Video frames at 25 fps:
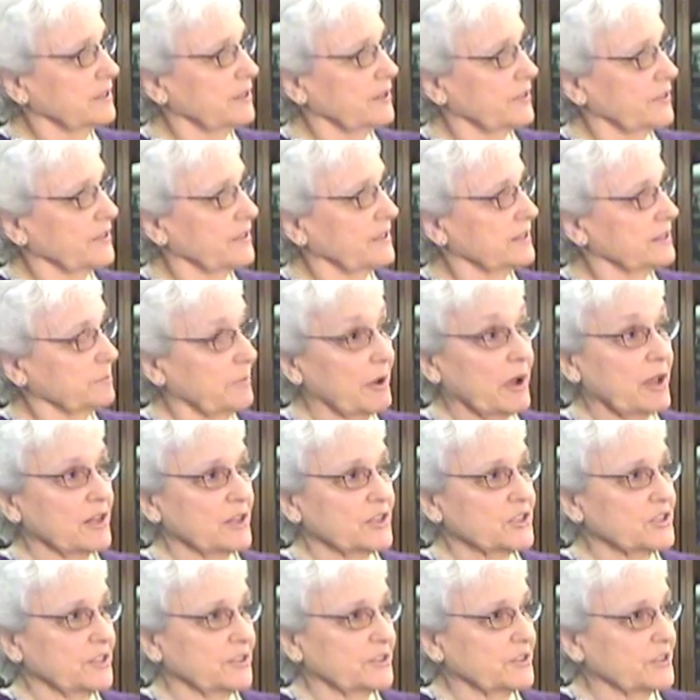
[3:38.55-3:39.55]
things,
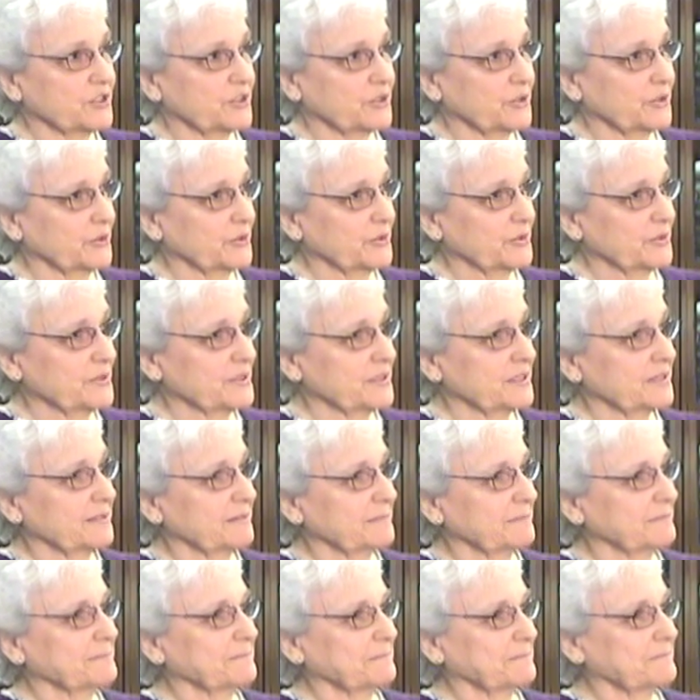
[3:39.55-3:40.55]
polishing the shoes.
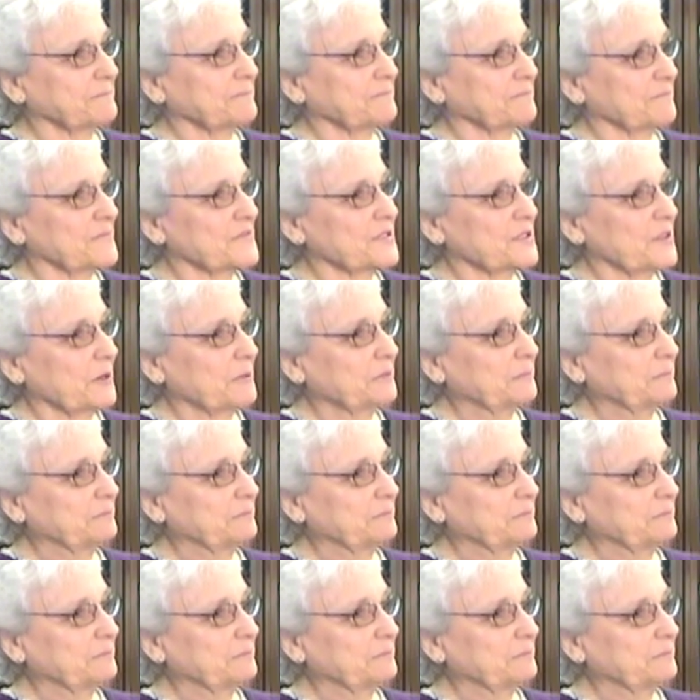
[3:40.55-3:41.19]
So.